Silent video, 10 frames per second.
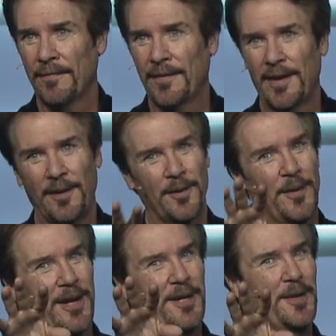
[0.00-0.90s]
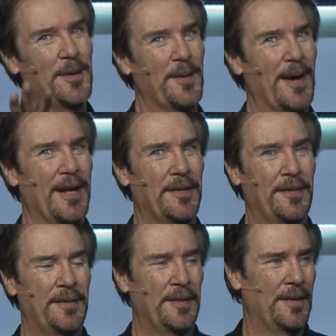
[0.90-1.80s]
and then I look right into your
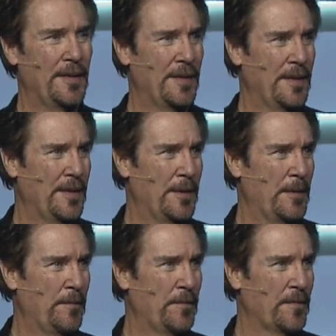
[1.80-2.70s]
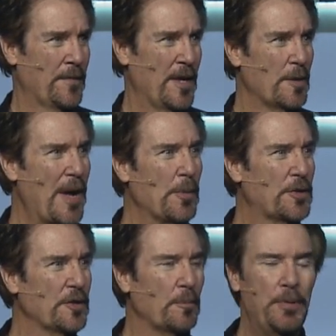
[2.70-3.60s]
eyes. And the Bible
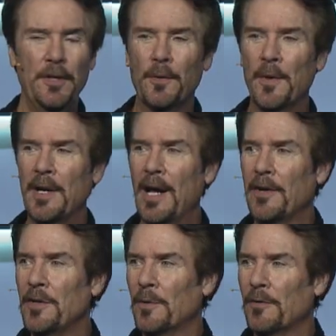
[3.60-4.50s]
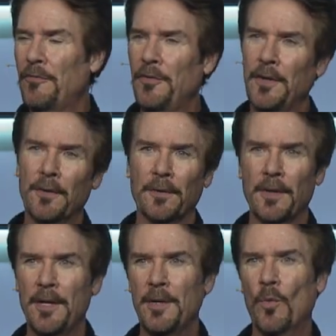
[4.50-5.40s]
says that Peter went out into a field
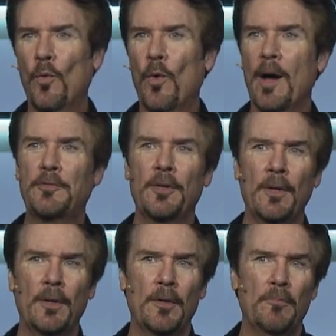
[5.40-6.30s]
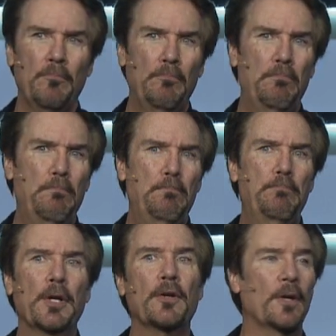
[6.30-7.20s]
and he wept
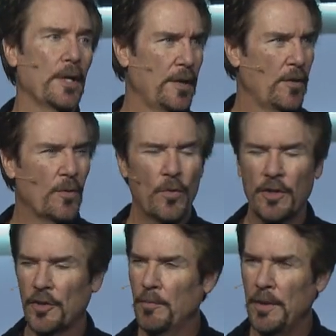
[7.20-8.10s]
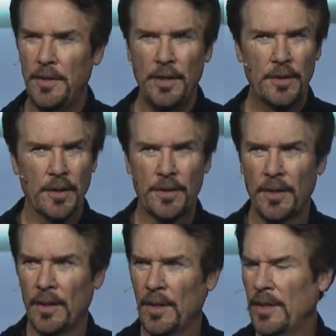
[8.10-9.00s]
bitterly. The, the word just means he just,
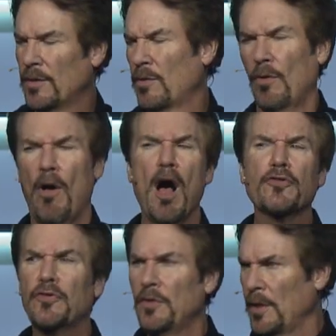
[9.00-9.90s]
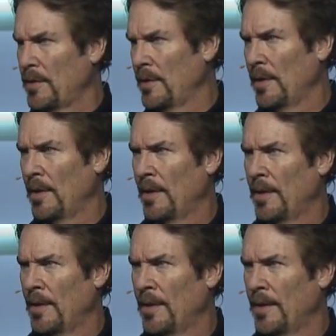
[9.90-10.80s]
he just lost it.
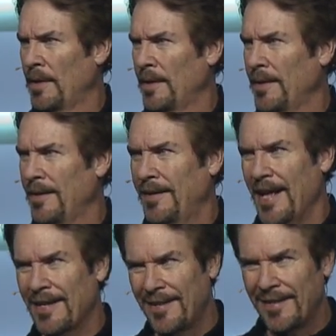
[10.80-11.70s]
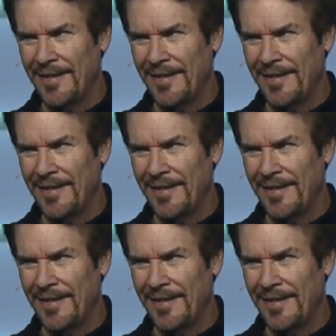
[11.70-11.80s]
That's,